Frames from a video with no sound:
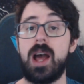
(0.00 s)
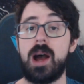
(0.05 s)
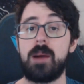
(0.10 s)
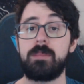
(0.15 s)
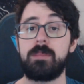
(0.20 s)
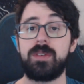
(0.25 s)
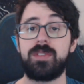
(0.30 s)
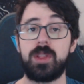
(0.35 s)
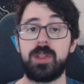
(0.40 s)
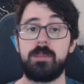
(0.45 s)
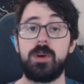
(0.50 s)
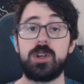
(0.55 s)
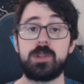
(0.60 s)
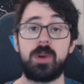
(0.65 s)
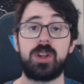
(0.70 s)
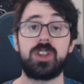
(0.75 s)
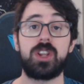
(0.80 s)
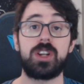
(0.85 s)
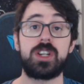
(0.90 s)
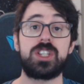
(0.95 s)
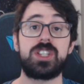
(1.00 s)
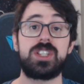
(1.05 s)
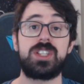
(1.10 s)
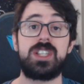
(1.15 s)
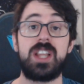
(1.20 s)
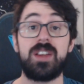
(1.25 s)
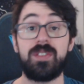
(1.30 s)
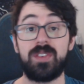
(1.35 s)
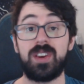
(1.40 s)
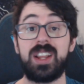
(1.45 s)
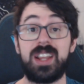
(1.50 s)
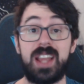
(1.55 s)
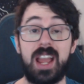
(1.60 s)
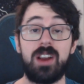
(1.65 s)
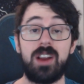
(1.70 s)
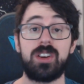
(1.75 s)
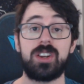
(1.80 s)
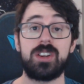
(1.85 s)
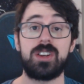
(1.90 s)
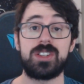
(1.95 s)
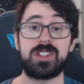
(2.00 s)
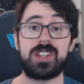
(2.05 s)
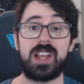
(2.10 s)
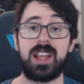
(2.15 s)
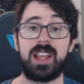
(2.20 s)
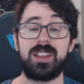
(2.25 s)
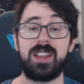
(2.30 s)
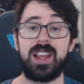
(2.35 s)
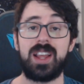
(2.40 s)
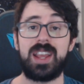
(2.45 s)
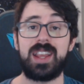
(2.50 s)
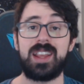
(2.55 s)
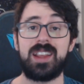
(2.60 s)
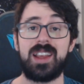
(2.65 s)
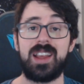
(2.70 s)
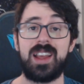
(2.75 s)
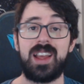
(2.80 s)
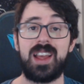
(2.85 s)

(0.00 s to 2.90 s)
but for the most part they're just different characters, and like